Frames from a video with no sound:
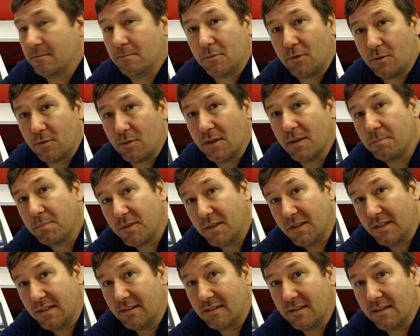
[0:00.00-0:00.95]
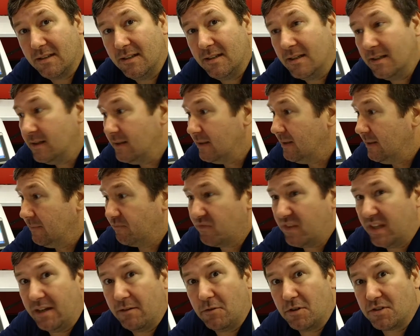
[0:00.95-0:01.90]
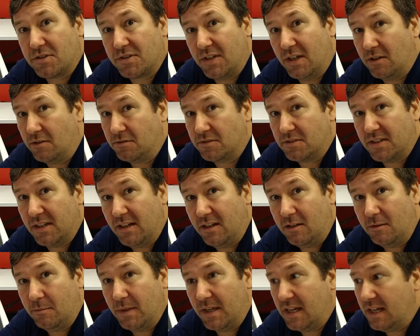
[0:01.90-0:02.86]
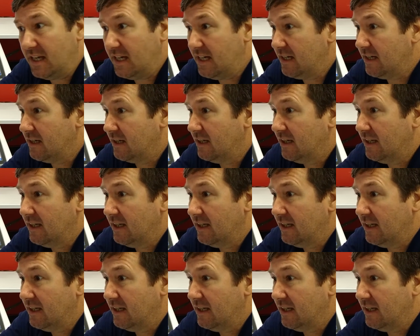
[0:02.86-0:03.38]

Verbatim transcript: them cryptic. In other words, don't tell me